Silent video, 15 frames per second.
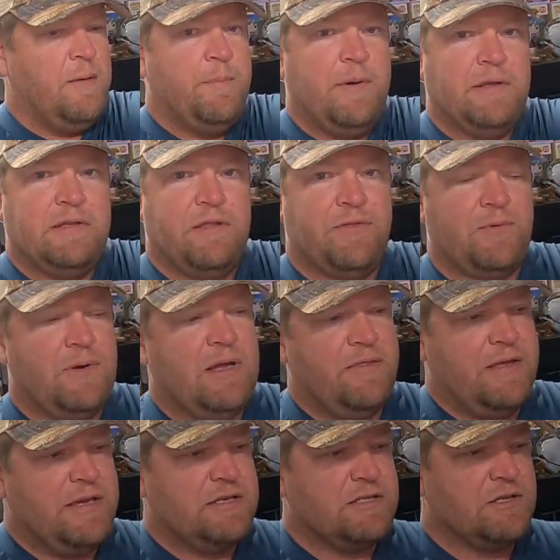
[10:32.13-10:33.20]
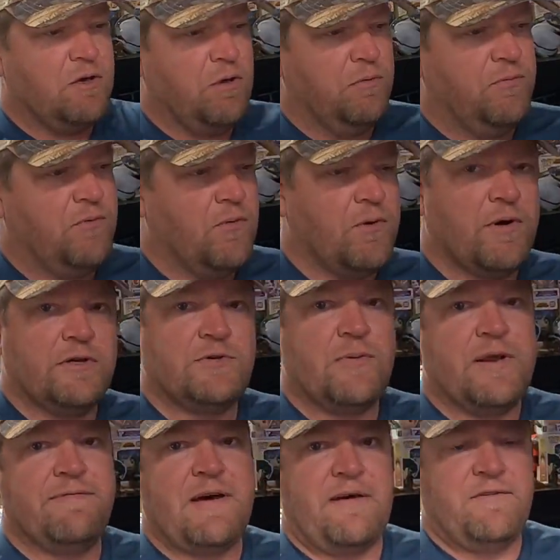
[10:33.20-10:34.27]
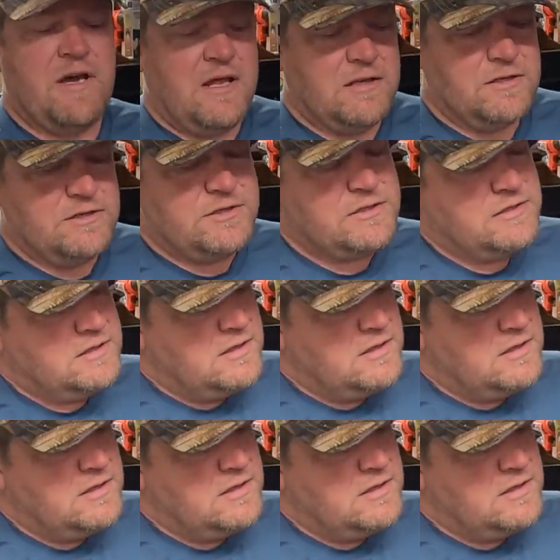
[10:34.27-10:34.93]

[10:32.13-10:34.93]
But the 3 of these sold for $25.